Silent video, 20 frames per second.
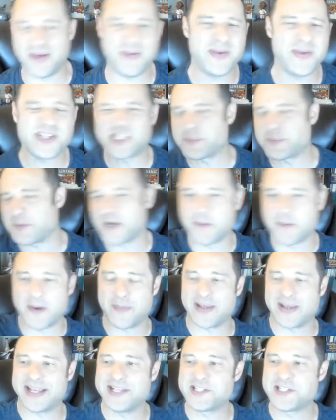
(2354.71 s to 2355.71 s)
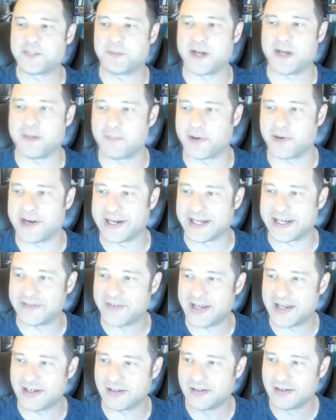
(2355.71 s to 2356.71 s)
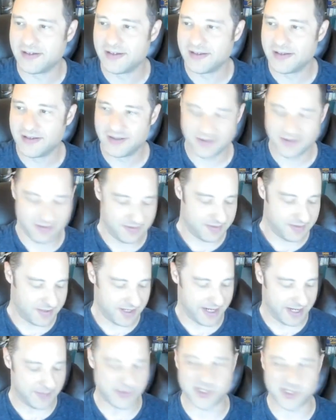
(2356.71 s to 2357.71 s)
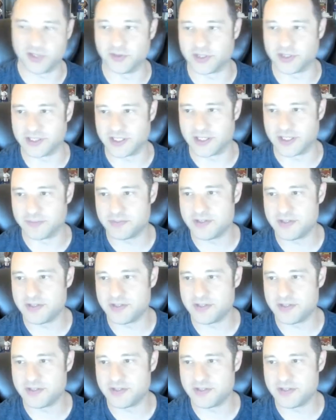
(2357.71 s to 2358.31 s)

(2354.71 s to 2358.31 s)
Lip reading: I'm on spring break. My kid's spring break. All right, I'm just gonna look it up.